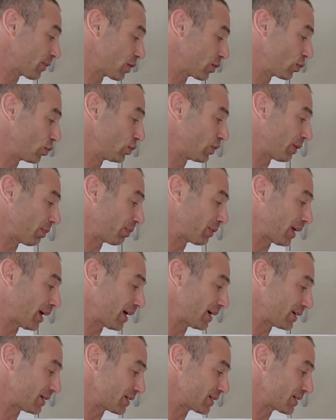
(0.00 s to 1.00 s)
good
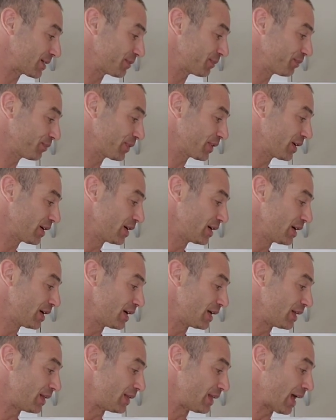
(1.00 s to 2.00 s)
appliance.
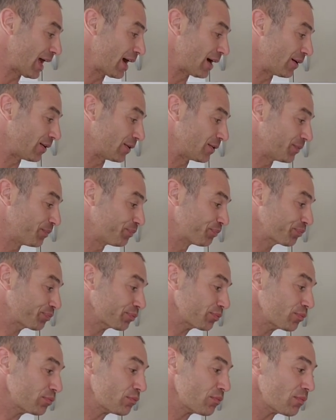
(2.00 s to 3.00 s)
Now,
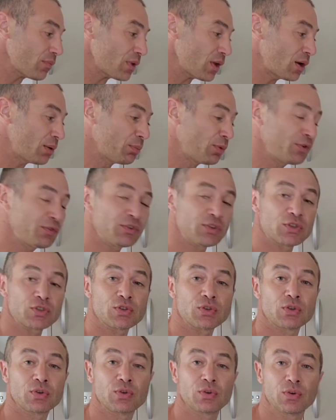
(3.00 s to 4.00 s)
moving
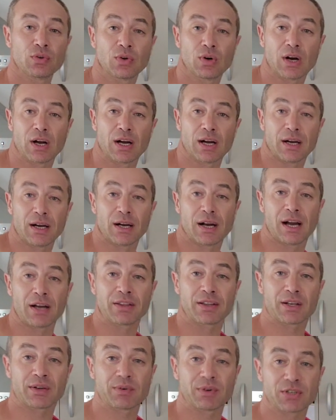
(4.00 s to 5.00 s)
to
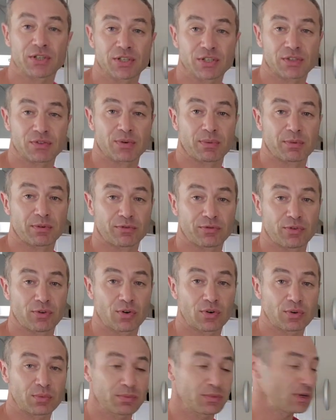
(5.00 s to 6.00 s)
other questions from a
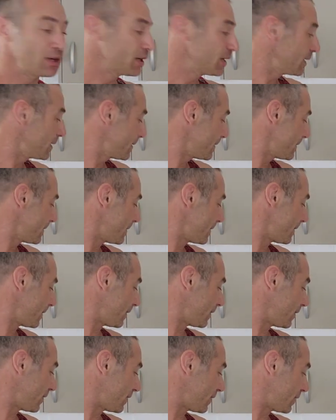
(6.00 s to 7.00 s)
forum.
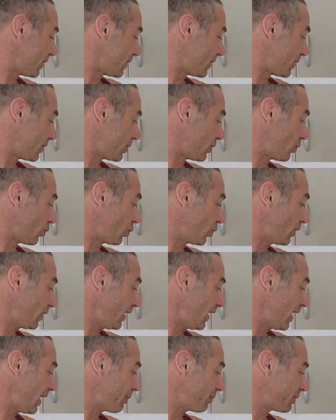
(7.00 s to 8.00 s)
What
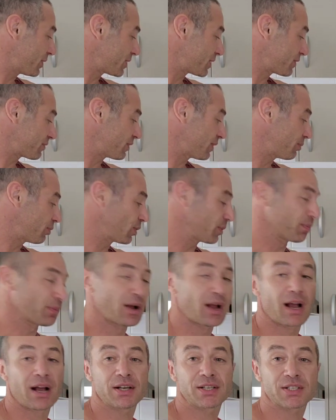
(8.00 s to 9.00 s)
happens if I bought
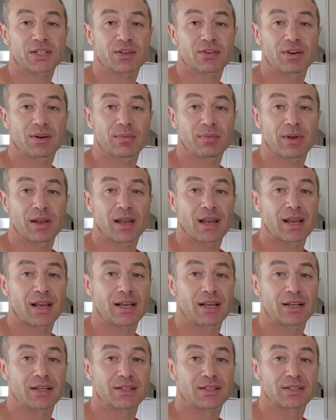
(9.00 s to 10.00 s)
my ice cream
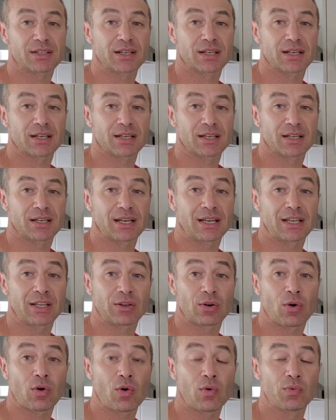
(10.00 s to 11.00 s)
and
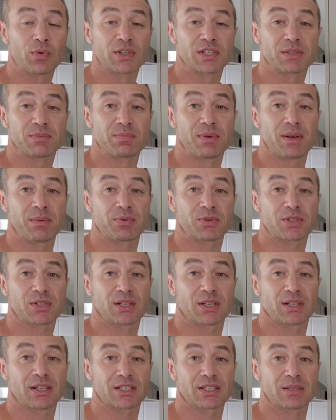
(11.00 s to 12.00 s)
it always beeps,
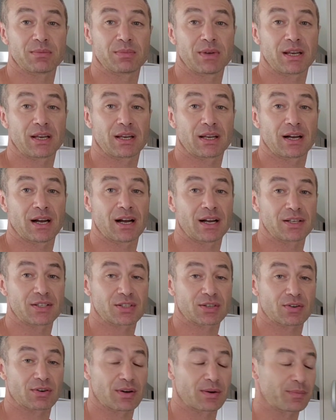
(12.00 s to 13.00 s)
it doesn't make
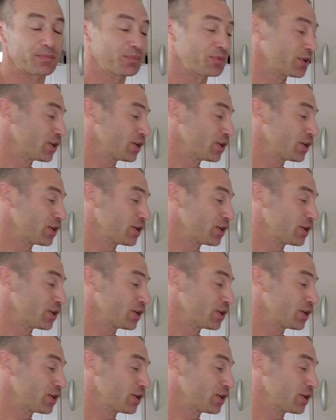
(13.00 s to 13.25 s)
ice cream?